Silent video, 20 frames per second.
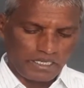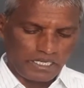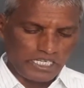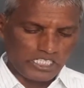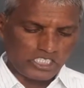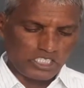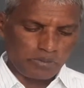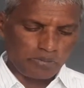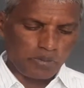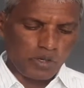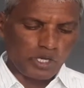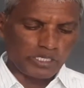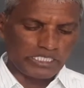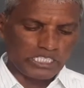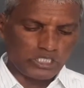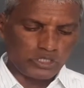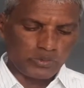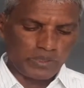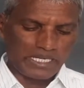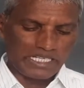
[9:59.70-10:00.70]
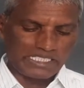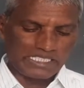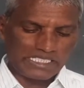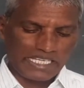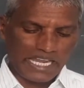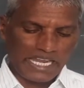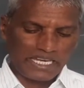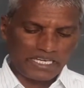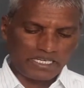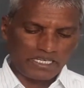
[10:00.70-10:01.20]
it is important to
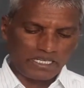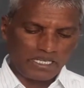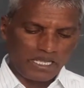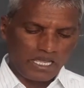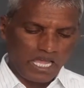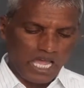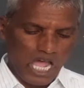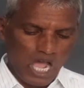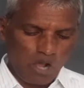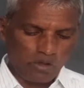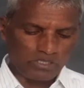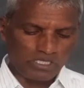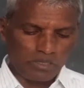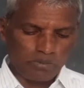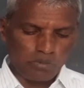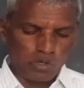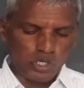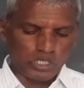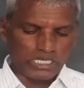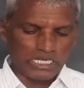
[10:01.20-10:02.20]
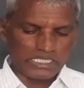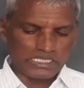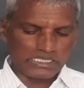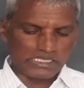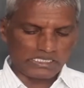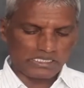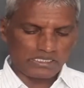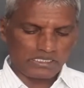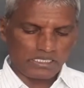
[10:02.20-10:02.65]
understand how the modals